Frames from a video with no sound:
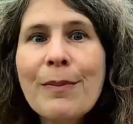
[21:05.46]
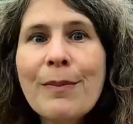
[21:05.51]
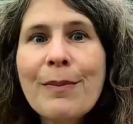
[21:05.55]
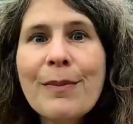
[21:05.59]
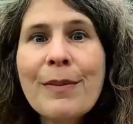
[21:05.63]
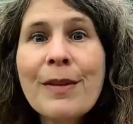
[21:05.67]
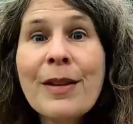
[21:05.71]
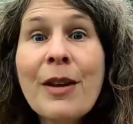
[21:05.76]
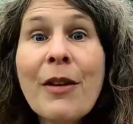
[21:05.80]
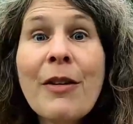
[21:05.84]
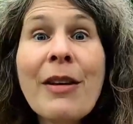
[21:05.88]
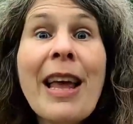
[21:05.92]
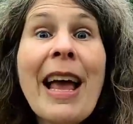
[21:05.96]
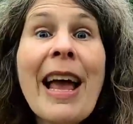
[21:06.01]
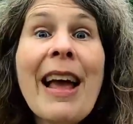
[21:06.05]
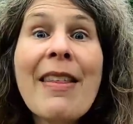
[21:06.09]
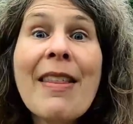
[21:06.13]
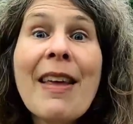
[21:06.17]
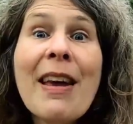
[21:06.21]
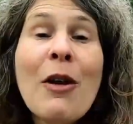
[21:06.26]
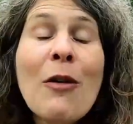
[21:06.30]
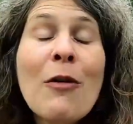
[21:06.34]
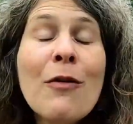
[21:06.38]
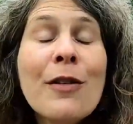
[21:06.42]
So yeah,
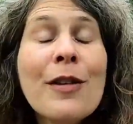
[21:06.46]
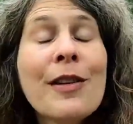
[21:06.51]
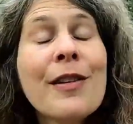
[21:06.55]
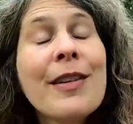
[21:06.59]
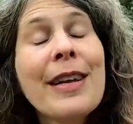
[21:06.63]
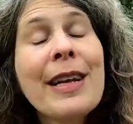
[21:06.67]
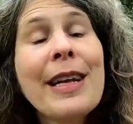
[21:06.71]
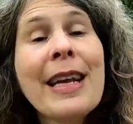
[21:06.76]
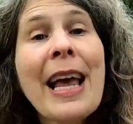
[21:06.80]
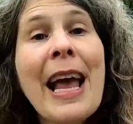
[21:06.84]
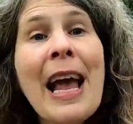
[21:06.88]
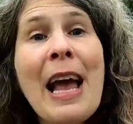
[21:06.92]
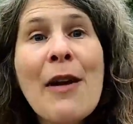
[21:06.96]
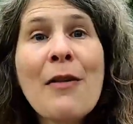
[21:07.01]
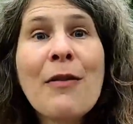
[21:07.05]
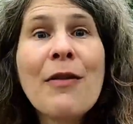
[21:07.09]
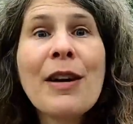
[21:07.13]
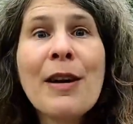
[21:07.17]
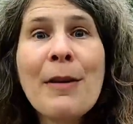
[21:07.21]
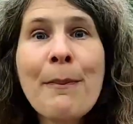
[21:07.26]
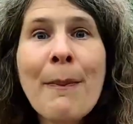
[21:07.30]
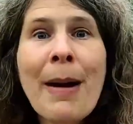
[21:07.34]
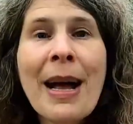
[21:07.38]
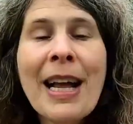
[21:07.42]
they're obviously
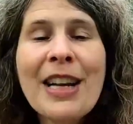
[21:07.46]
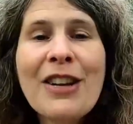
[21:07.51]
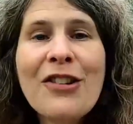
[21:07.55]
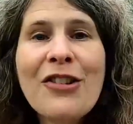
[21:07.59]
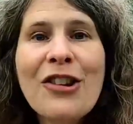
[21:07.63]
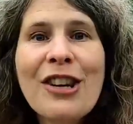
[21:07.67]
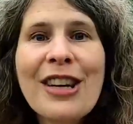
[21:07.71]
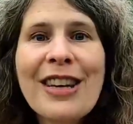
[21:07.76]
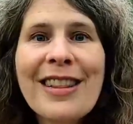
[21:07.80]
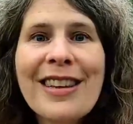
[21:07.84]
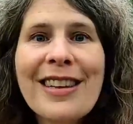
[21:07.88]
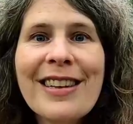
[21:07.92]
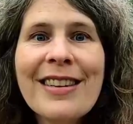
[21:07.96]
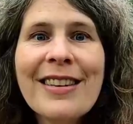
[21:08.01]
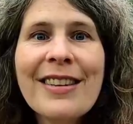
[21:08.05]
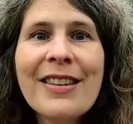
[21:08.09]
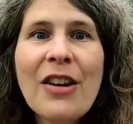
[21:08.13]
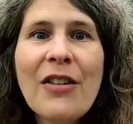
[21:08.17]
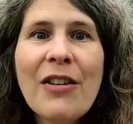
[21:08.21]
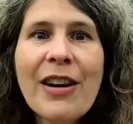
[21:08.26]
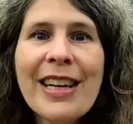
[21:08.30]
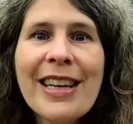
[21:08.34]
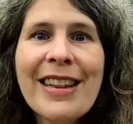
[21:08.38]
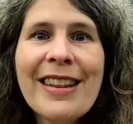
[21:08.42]
carefully managing this
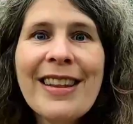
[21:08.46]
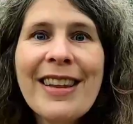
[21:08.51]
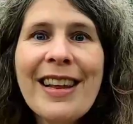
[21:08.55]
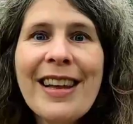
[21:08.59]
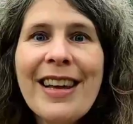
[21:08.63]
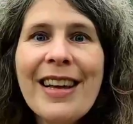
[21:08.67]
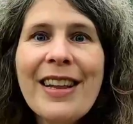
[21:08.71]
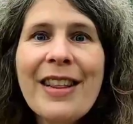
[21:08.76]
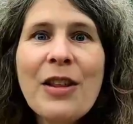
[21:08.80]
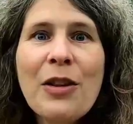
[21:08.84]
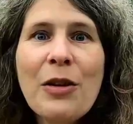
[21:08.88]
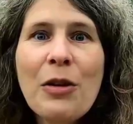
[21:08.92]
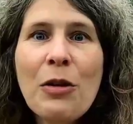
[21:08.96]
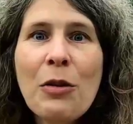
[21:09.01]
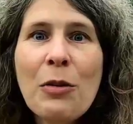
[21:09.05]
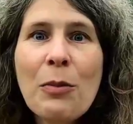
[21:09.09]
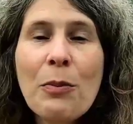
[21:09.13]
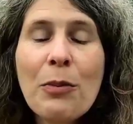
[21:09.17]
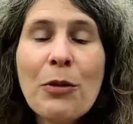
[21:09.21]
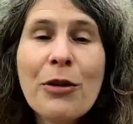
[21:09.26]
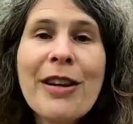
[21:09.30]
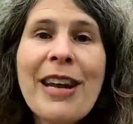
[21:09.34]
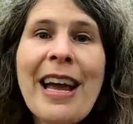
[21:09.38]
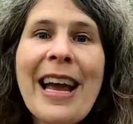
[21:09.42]
site to
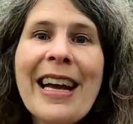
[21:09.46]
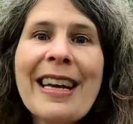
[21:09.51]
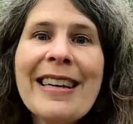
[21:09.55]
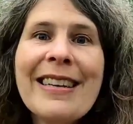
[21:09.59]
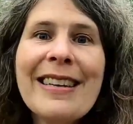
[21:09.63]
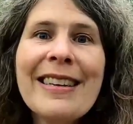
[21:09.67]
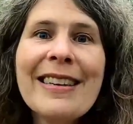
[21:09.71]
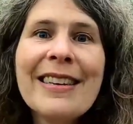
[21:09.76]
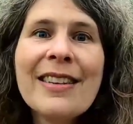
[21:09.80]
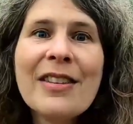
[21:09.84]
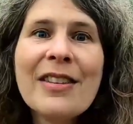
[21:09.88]
protect its